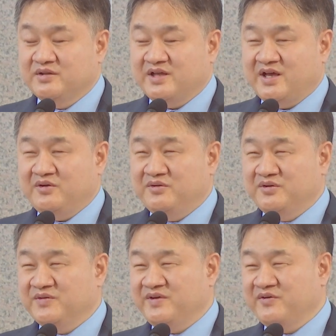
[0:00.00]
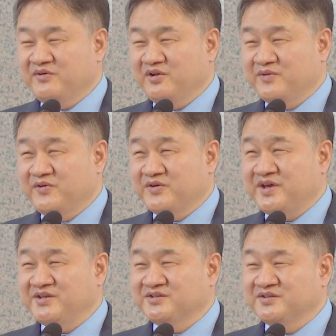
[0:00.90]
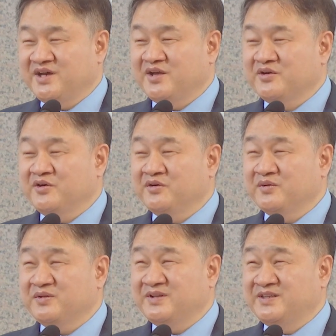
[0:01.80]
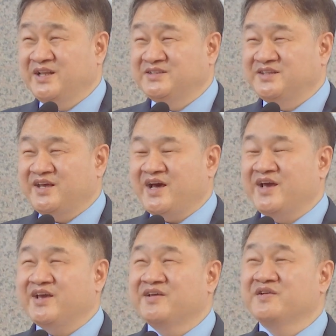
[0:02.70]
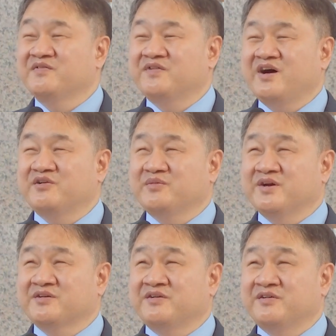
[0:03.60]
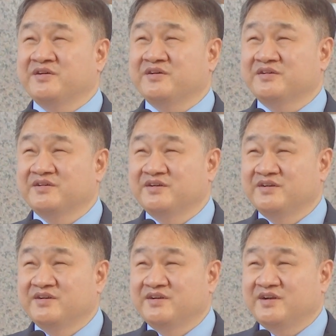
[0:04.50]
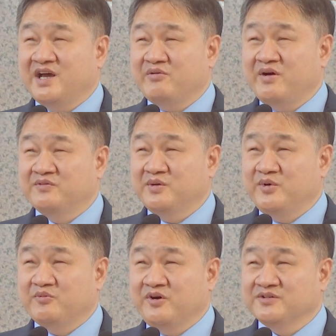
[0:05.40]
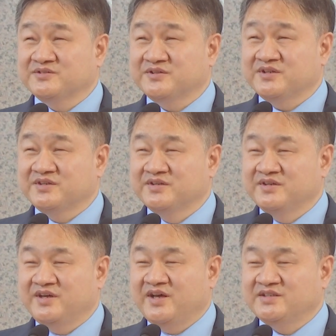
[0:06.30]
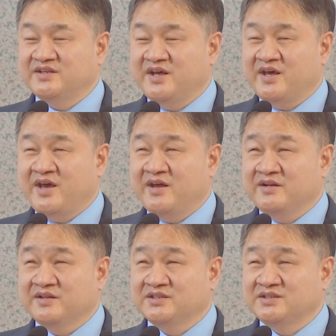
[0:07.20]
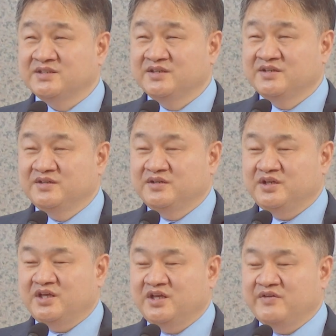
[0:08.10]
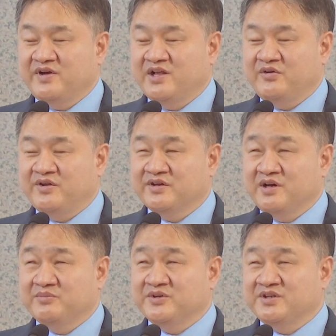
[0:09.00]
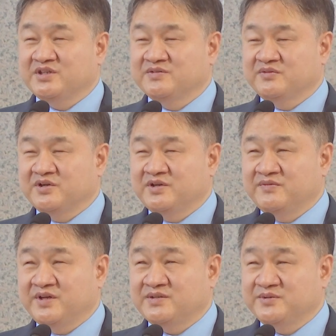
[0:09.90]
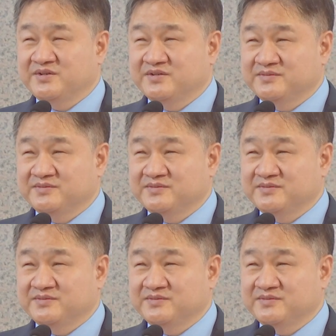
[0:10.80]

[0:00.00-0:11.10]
I don't know if I would call it vocation. I found my career. I wound up on Wall Street as an analyst evaluating companies for investment.